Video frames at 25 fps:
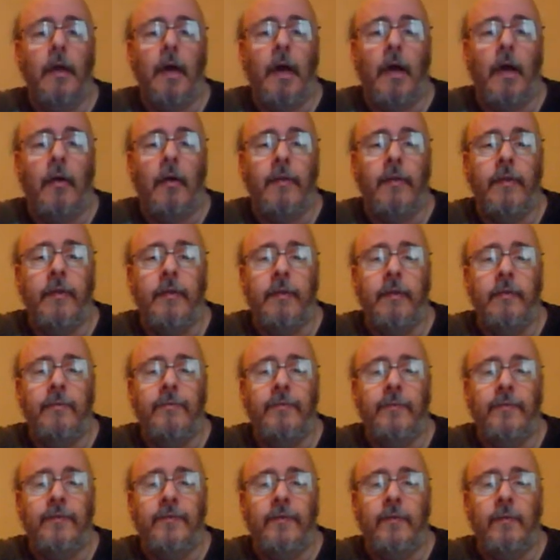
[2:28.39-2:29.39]
are the
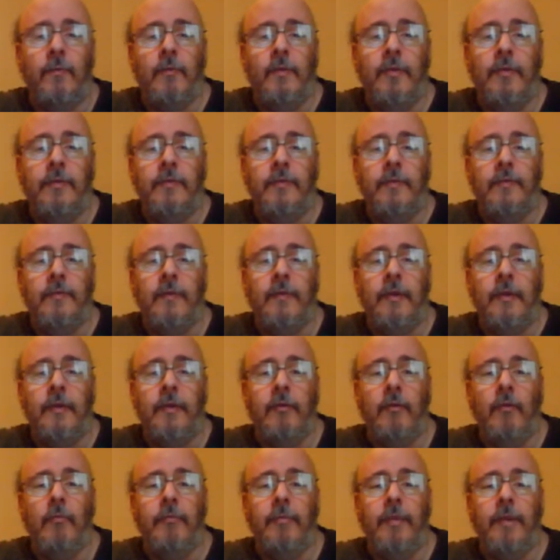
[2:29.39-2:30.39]
different syringes that
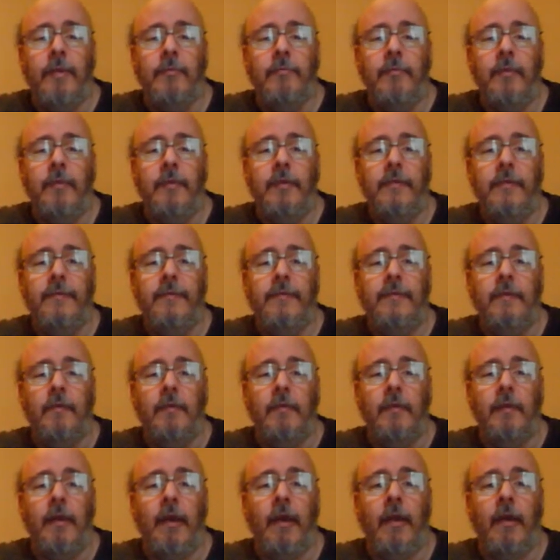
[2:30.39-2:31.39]
you will be administered.